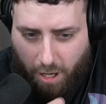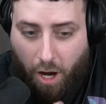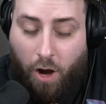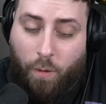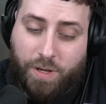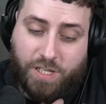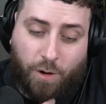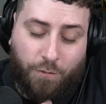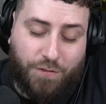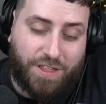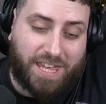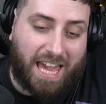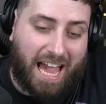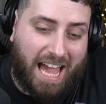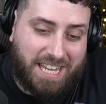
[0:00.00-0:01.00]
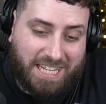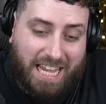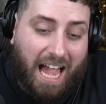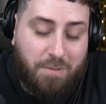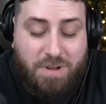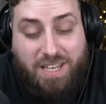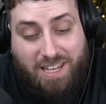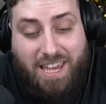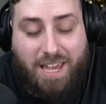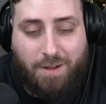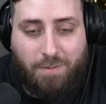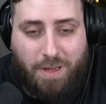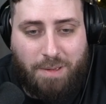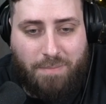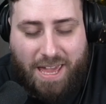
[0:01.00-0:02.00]
Oh, he's going for the Guardi. I mean,
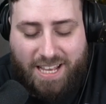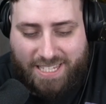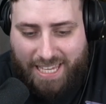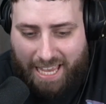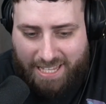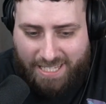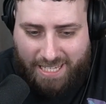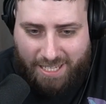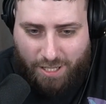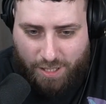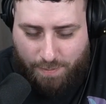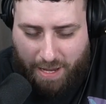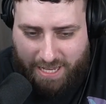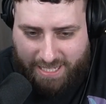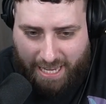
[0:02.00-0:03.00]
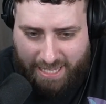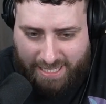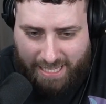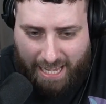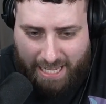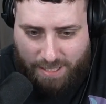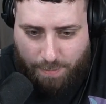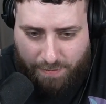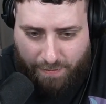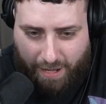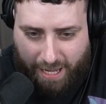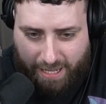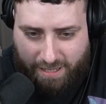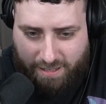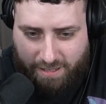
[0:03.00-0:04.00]
it makes sense. It does make sense there, to be fair.